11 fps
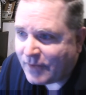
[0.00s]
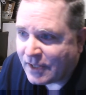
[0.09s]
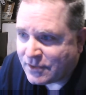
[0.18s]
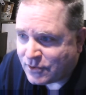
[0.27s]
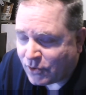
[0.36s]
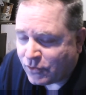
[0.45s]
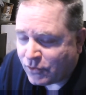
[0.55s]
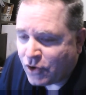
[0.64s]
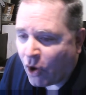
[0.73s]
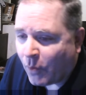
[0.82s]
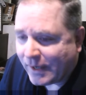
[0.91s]
and so,
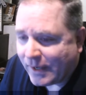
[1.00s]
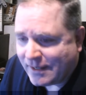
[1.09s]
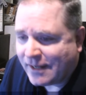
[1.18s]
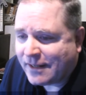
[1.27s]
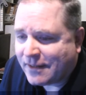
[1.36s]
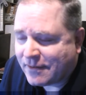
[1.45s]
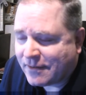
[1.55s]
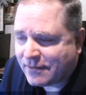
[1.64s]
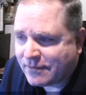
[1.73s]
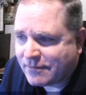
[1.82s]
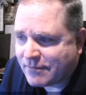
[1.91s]
knowing
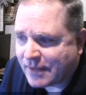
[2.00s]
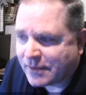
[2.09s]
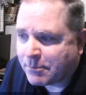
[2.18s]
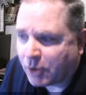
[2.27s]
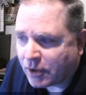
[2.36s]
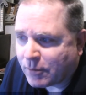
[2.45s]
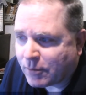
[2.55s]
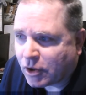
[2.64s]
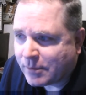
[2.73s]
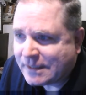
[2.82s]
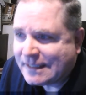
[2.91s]
that the Book of
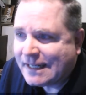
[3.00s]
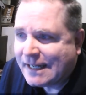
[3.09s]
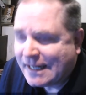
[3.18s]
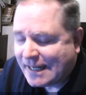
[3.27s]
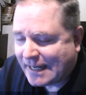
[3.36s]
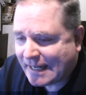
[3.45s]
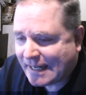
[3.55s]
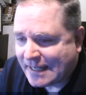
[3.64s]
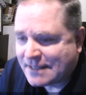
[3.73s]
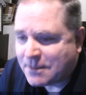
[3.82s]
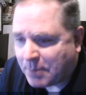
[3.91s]
Mormon
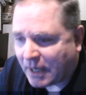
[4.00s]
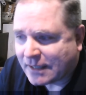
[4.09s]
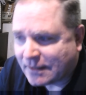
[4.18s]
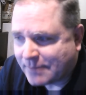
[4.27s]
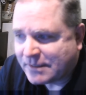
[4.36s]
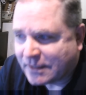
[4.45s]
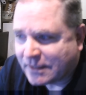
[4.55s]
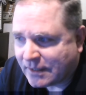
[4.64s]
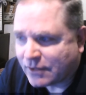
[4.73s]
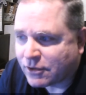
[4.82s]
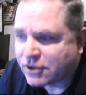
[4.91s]
is apocalyptic
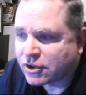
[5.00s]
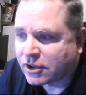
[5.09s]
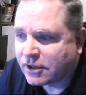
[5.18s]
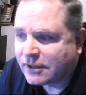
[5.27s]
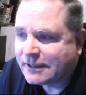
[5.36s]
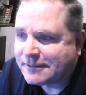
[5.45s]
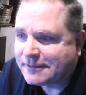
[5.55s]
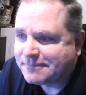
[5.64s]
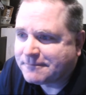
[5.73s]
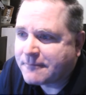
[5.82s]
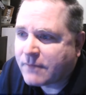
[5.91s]
literature,
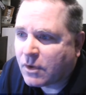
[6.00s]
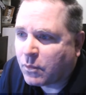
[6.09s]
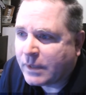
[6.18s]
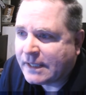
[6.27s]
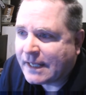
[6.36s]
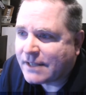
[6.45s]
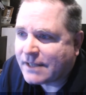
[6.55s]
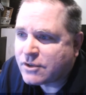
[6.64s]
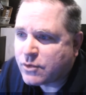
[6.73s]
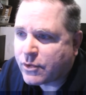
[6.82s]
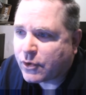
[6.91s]
we get
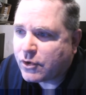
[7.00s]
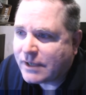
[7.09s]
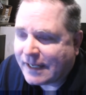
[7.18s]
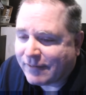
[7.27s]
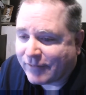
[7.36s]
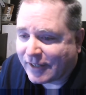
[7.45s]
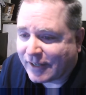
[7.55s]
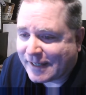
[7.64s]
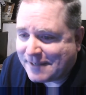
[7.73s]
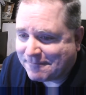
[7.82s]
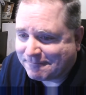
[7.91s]
to 3rd
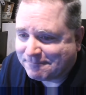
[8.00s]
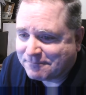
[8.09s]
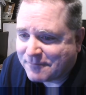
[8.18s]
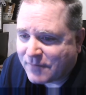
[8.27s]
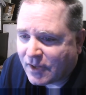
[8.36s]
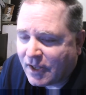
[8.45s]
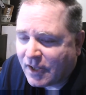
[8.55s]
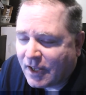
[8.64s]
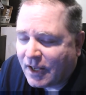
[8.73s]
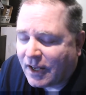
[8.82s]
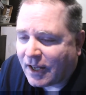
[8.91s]
Nephi.
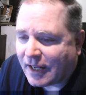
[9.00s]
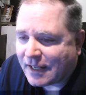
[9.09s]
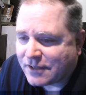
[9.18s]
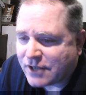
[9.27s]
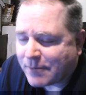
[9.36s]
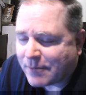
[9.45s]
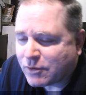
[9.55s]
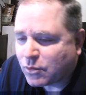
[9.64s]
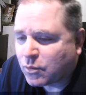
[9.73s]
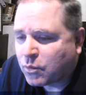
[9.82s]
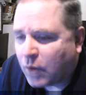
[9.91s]
Uh, chapter
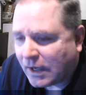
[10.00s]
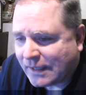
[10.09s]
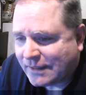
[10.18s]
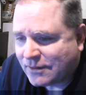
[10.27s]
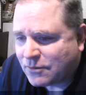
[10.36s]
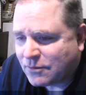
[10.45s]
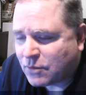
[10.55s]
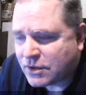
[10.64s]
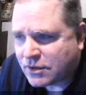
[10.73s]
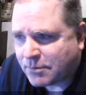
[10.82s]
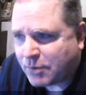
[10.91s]
1
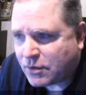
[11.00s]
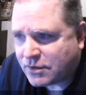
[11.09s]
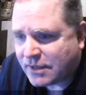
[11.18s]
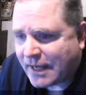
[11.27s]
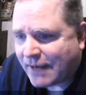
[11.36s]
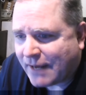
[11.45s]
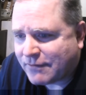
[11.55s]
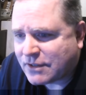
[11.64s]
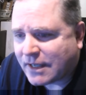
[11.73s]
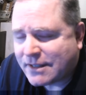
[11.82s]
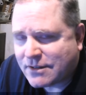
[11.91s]
was supposed to have
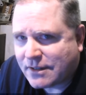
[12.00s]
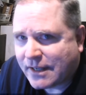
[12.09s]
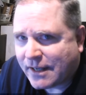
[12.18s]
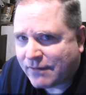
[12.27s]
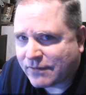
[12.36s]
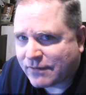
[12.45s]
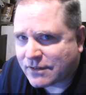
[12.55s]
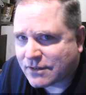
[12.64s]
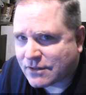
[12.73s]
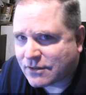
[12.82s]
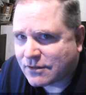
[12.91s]
signs in the
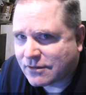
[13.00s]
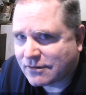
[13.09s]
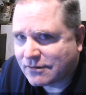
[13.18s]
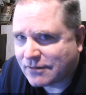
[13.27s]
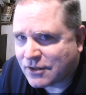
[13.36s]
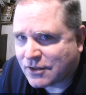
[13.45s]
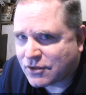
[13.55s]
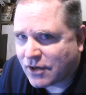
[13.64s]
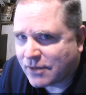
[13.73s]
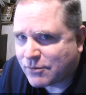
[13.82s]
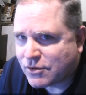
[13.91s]
heavens.
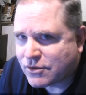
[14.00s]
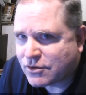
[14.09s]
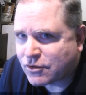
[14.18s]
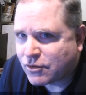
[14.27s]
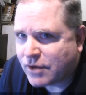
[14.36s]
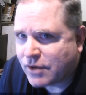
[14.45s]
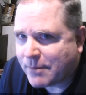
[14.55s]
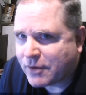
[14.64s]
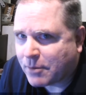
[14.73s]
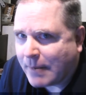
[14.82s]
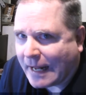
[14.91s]
Astronomers screwed up
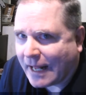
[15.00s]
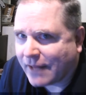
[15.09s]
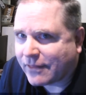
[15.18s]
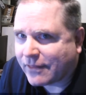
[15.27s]
their math.